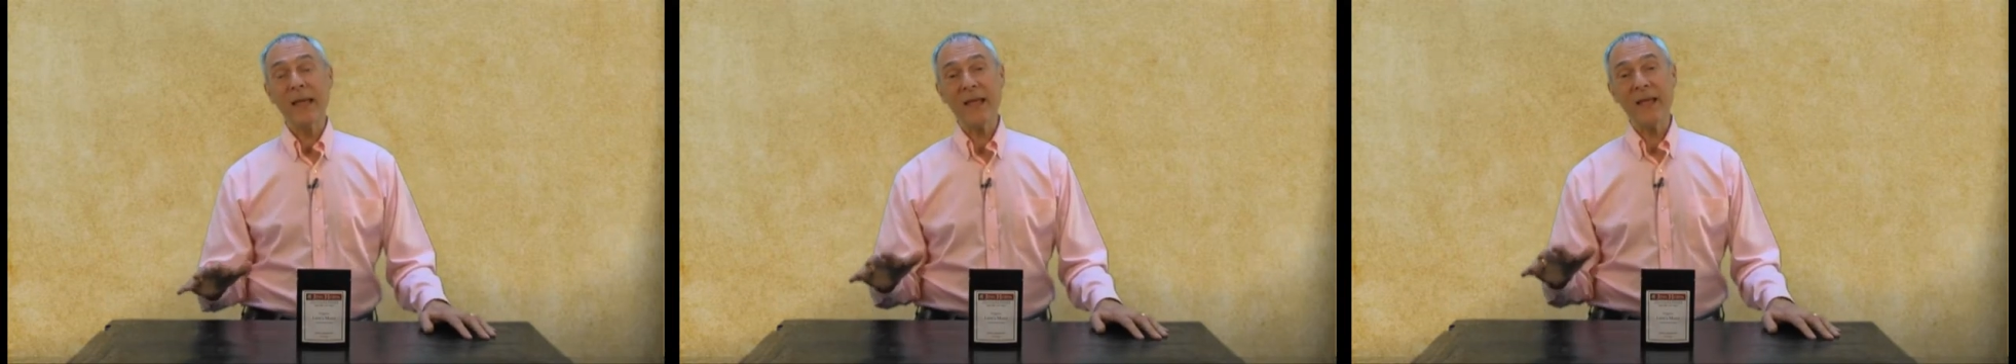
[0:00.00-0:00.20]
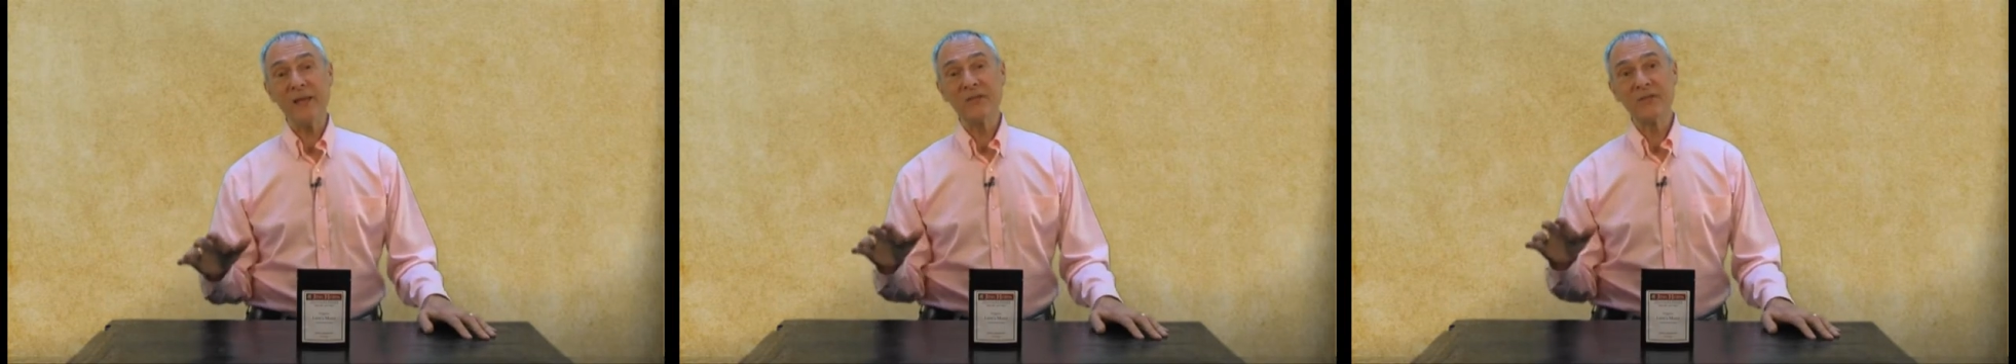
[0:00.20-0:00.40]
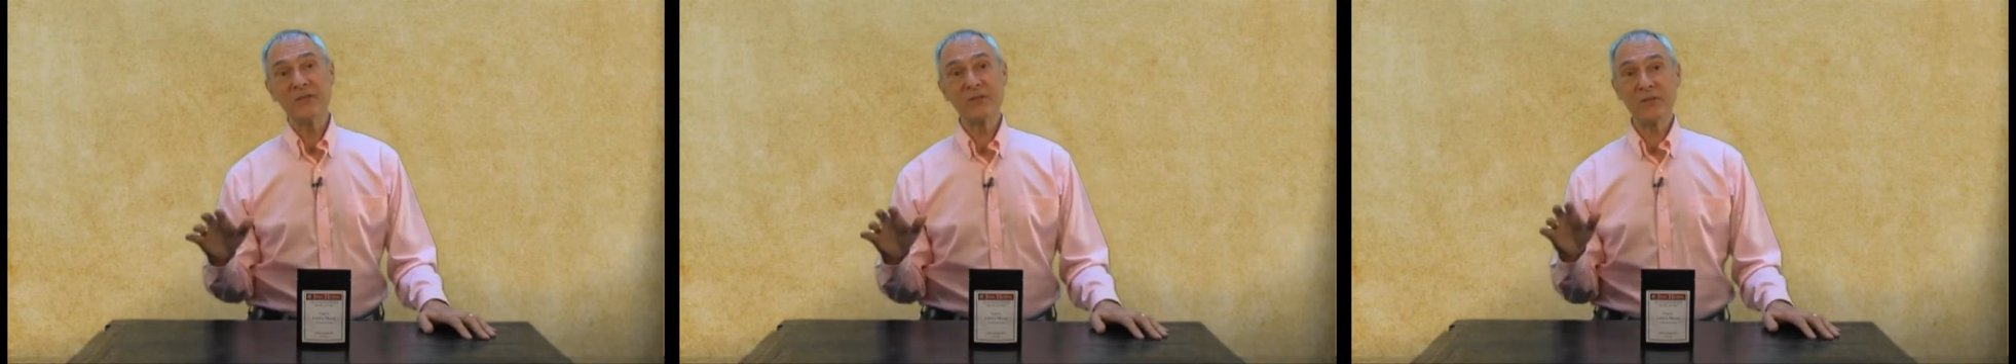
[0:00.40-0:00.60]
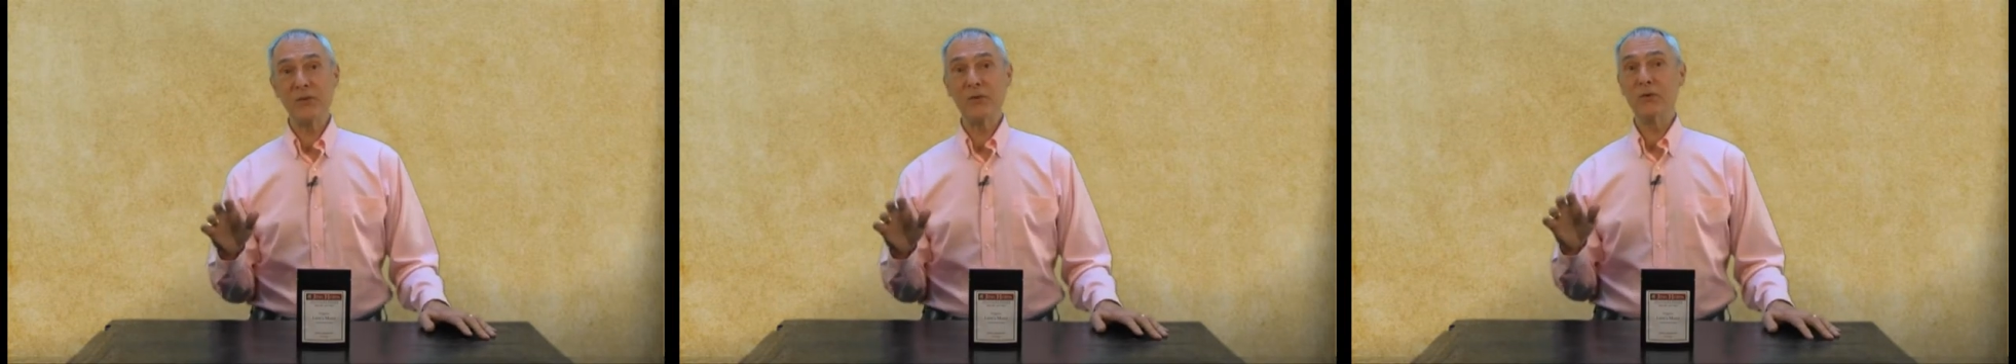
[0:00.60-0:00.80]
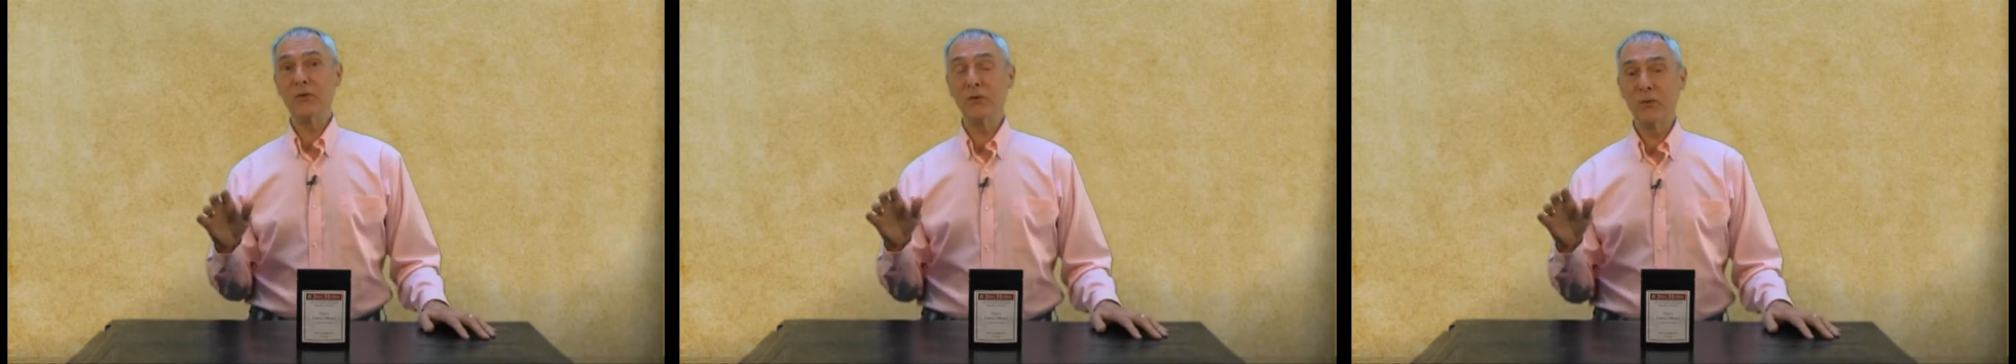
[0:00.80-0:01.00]
is
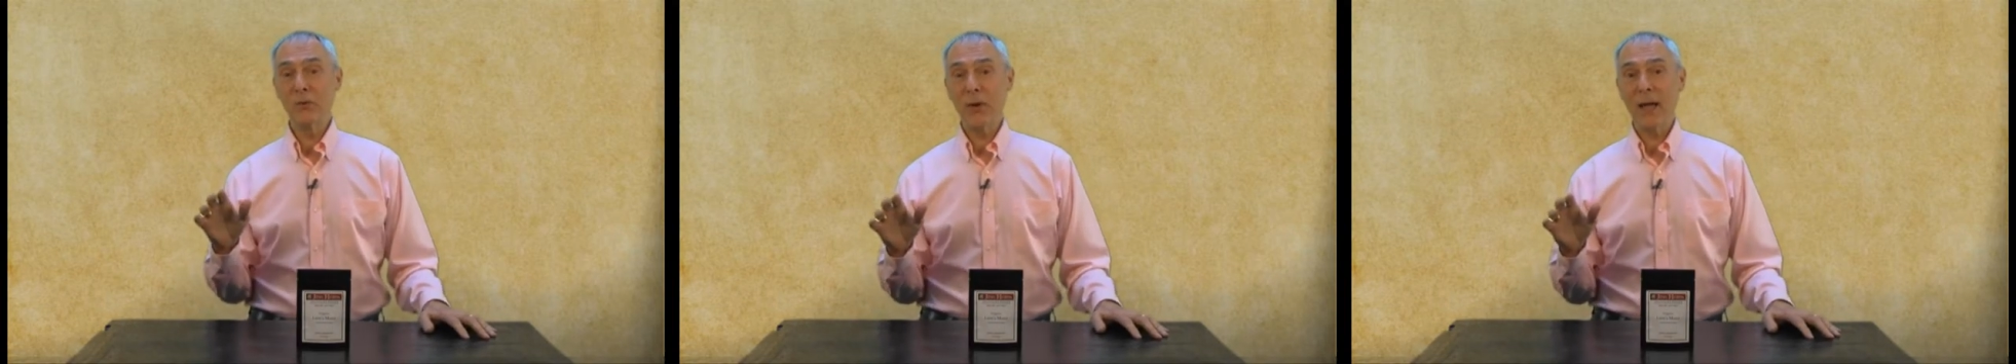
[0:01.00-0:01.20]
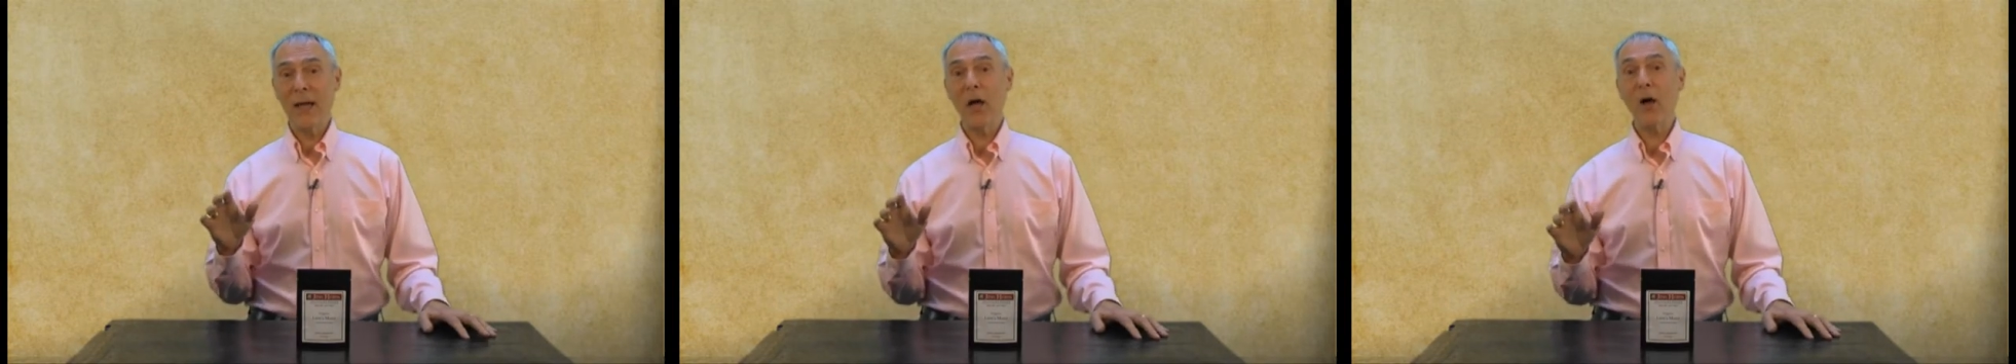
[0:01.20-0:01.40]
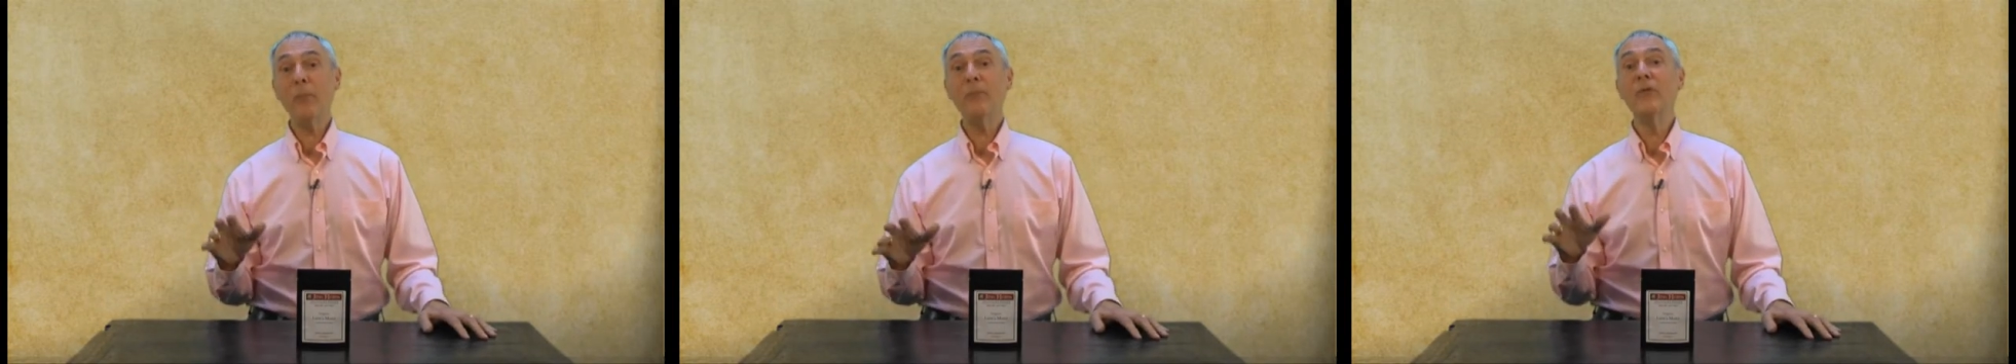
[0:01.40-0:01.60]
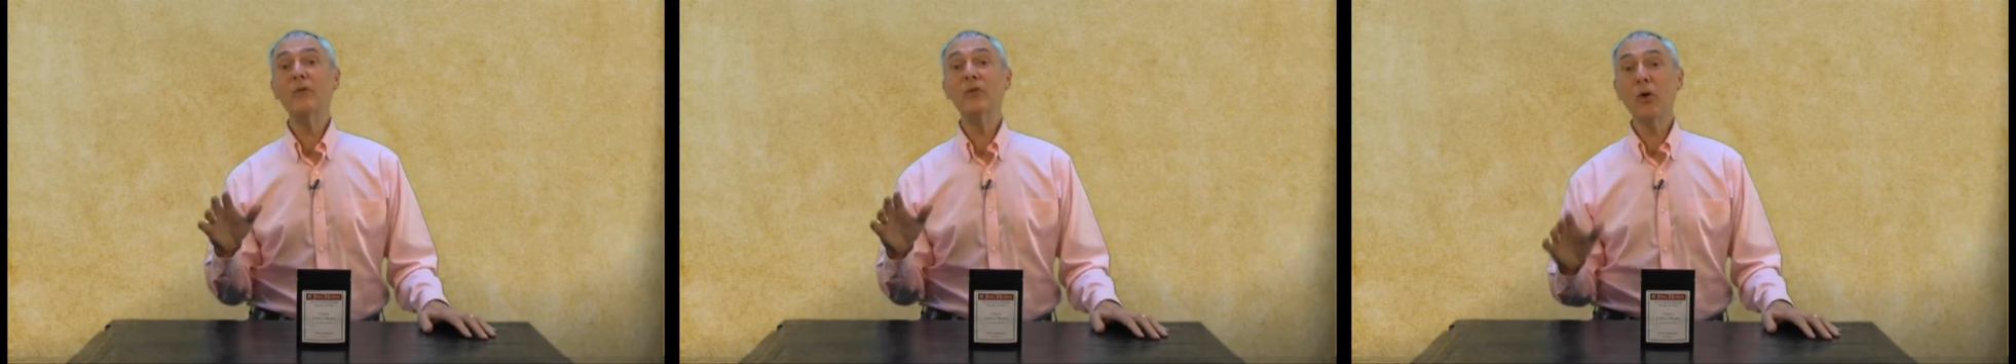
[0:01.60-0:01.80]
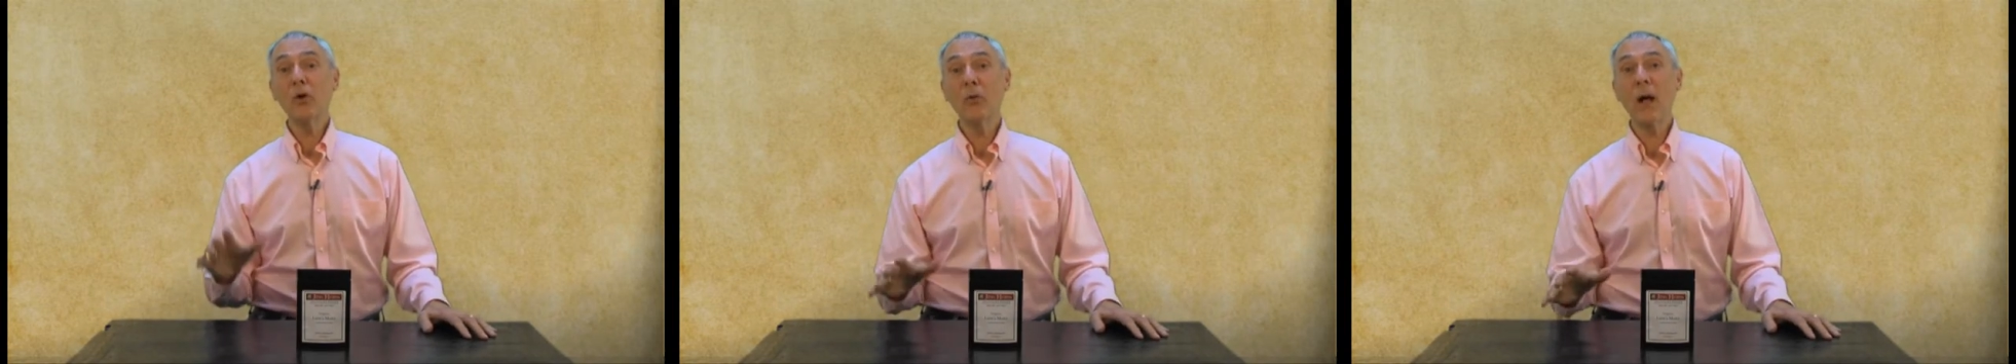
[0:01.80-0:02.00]
to help the
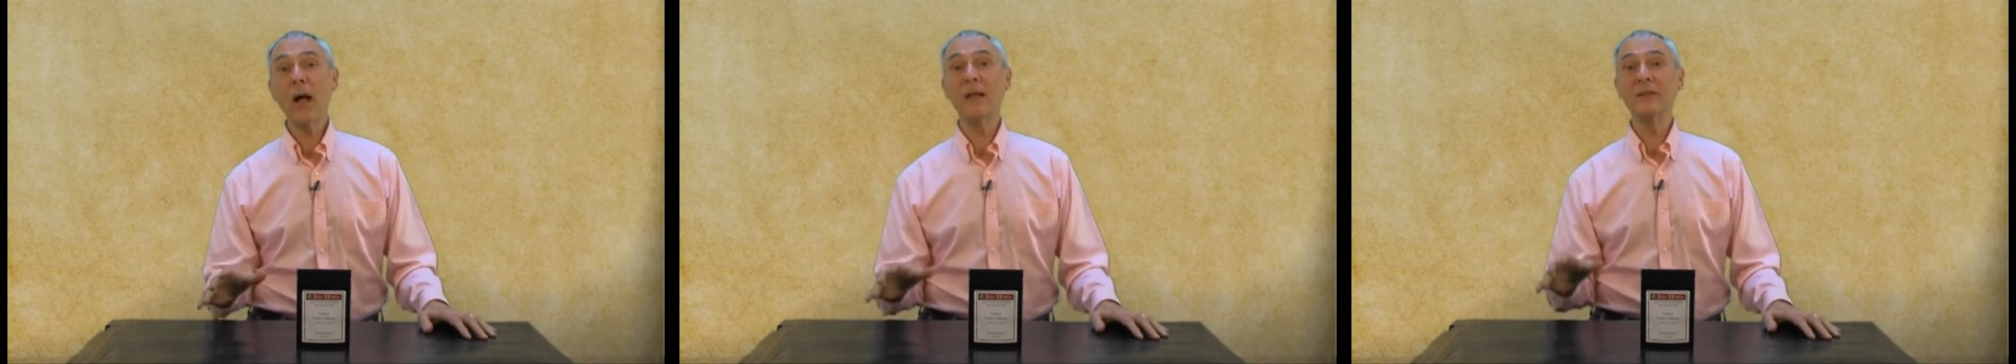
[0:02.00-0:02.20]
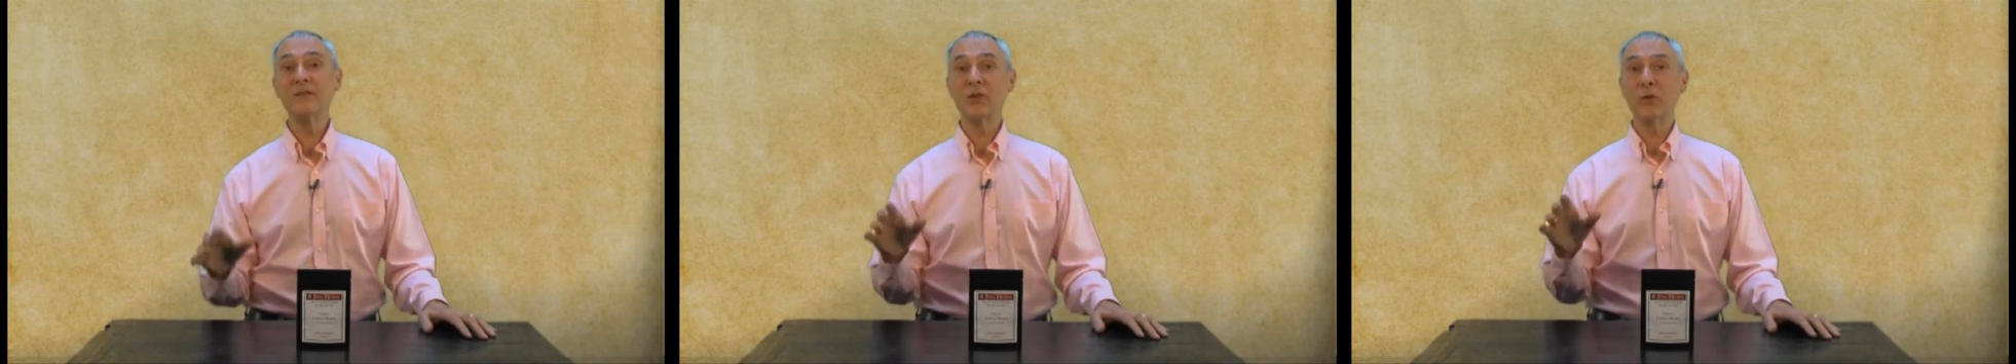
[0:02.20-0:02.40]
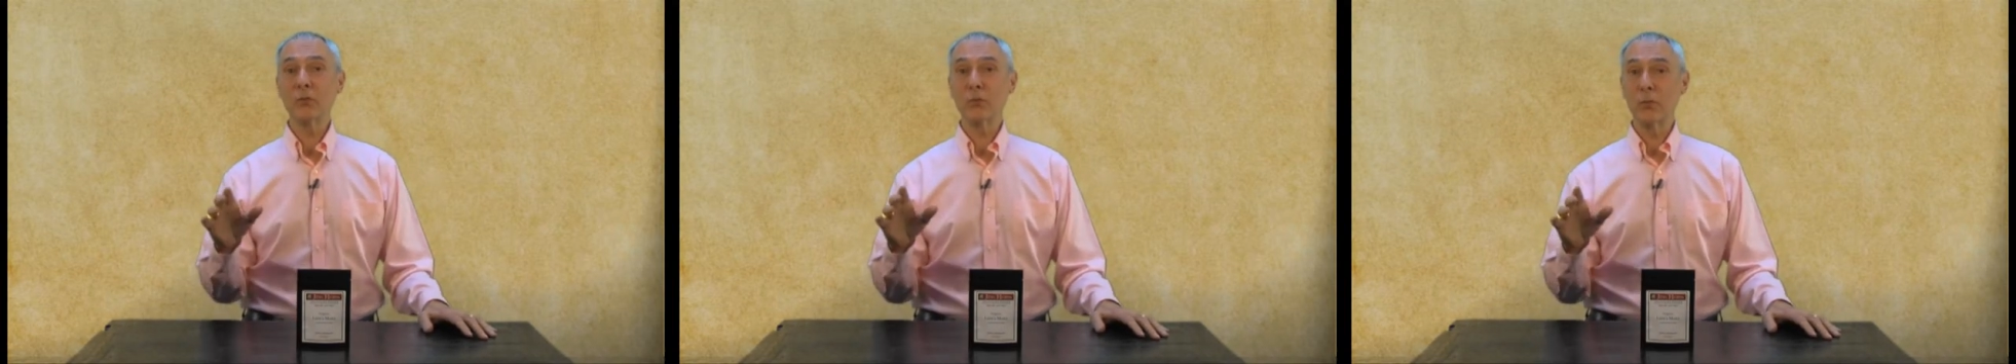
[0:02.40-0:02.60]
neurons